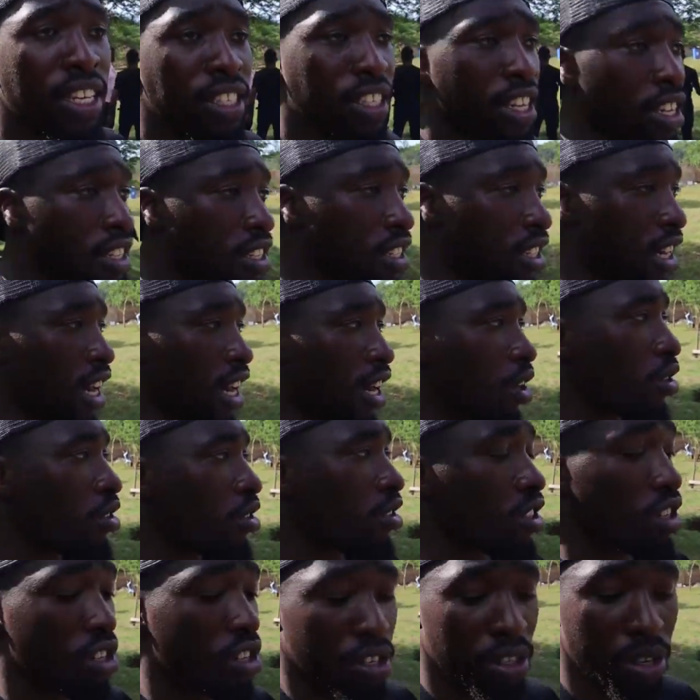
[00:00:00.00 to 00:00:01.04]
Just uh,
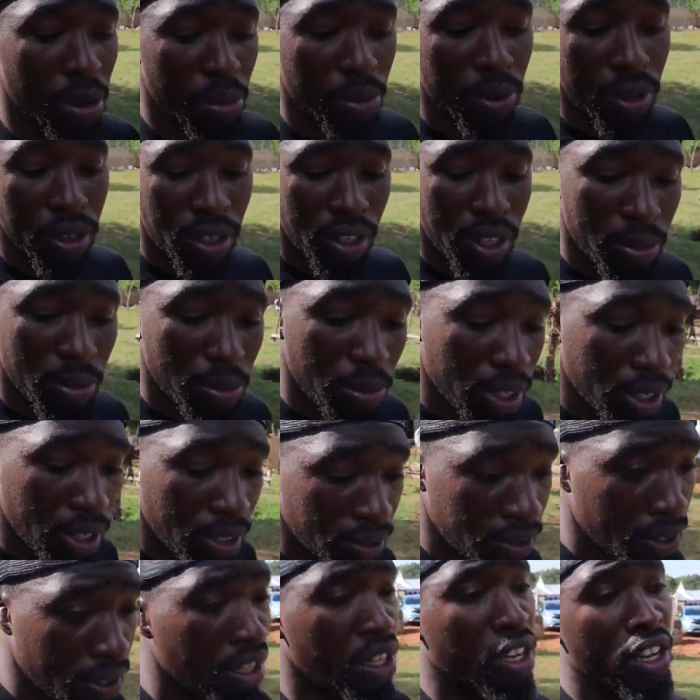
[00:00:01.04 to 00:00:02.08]
continue supporting
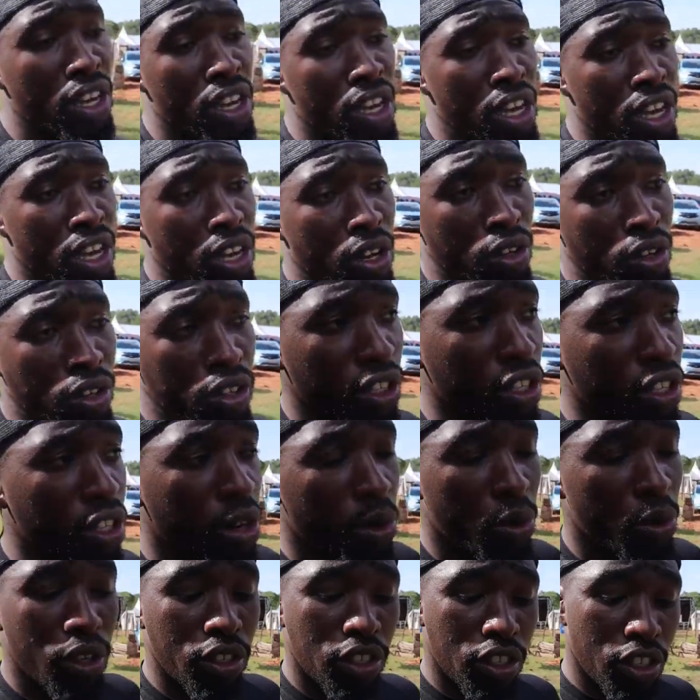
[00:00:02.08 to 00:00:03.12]
me,
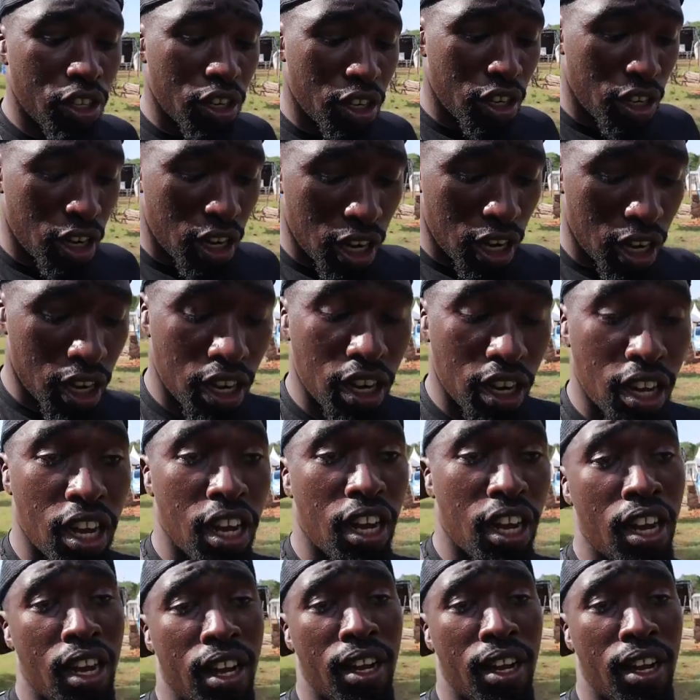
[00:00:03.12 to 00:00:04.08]
continue watching and uh,